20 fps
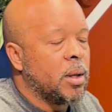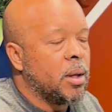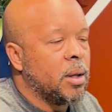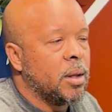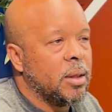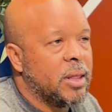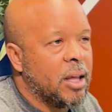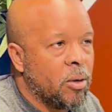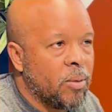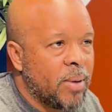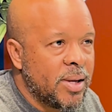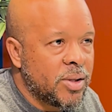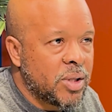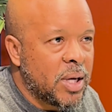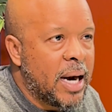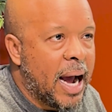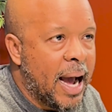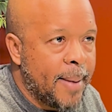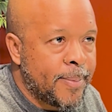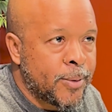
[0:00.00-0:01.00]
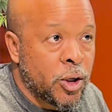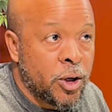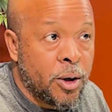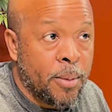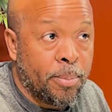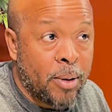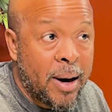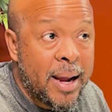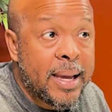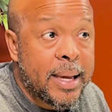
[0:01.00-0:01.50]
There is an option to
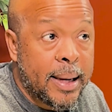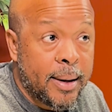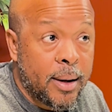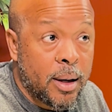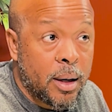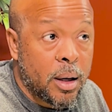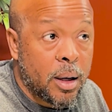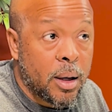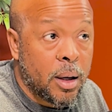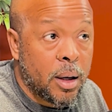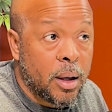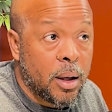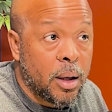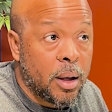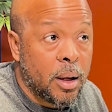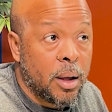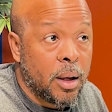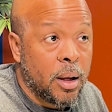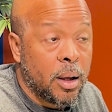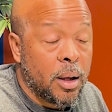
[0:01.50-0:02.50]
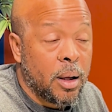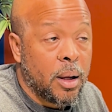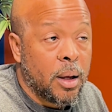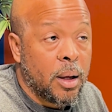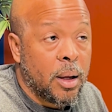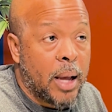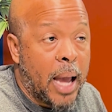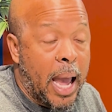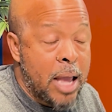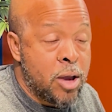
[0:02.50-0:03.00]
break it.
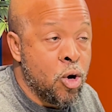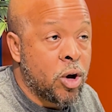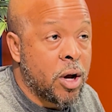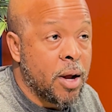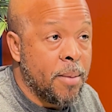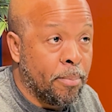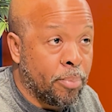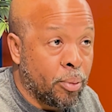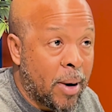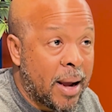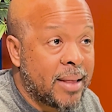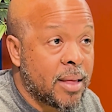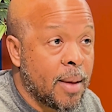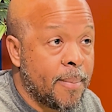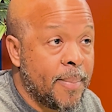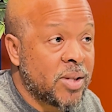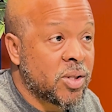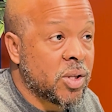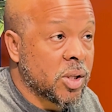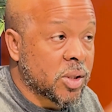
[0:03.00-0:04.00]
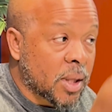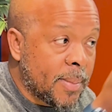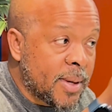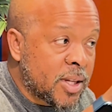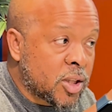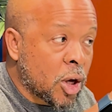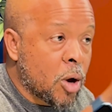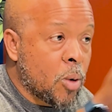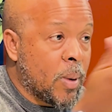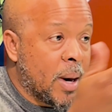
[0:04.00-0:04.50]
And you can break the business. Let me
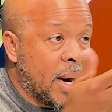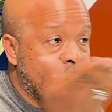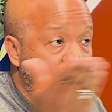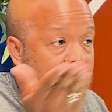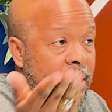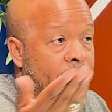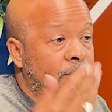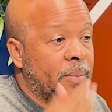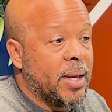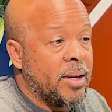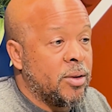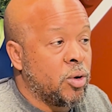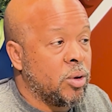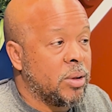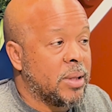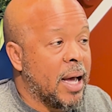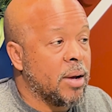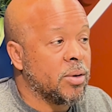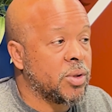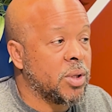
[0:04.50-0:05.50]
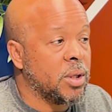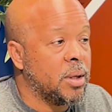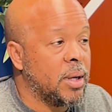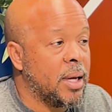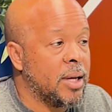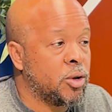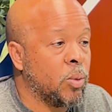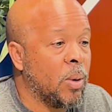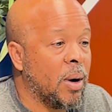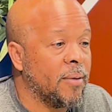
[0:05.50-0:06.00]
tell you what I did in
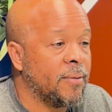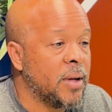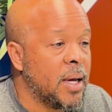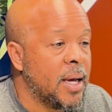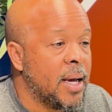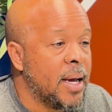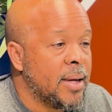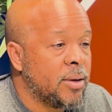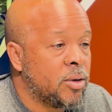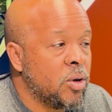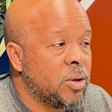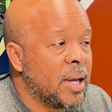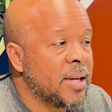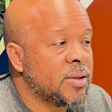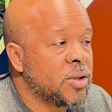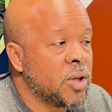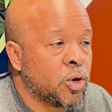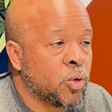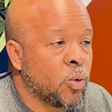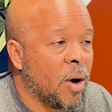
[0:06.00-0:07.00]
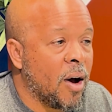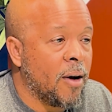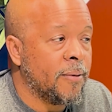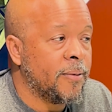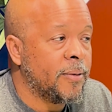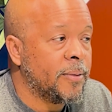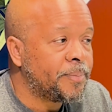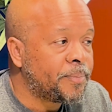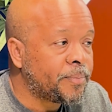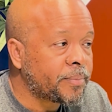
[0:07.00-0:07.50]
2012.
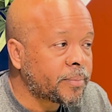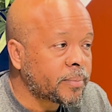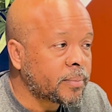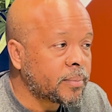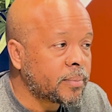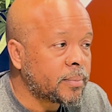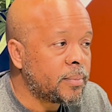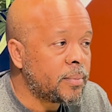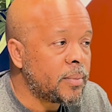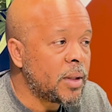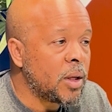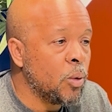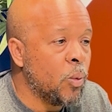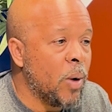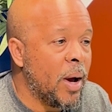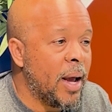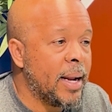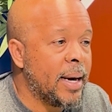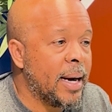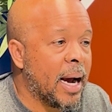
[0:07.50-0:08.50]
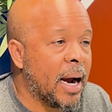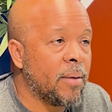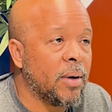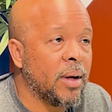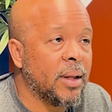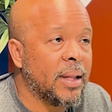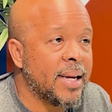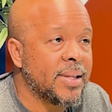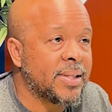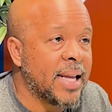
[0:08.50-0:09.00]
2012, when I
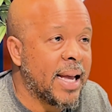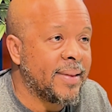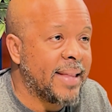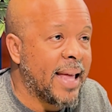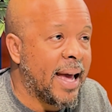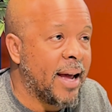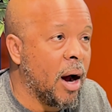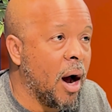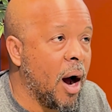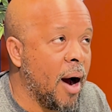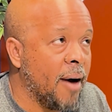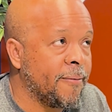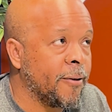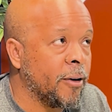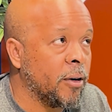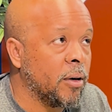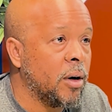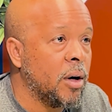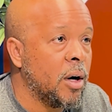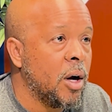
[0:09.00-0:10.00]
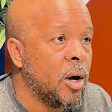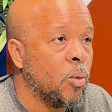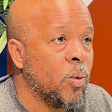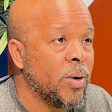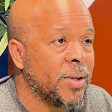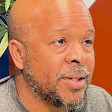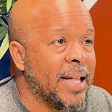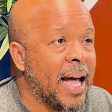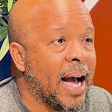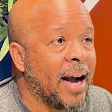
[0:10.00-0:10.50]
realized that offer
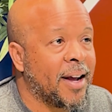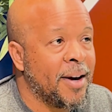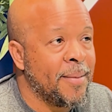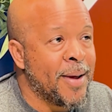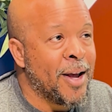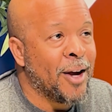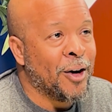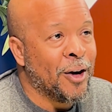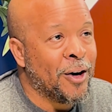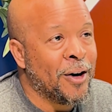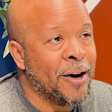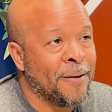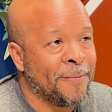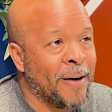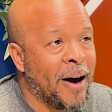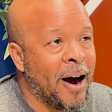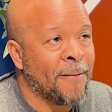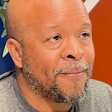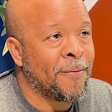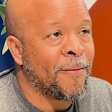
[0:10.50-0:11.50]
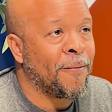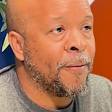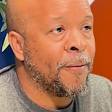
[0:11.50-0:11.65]
was not going to be a good enough offer for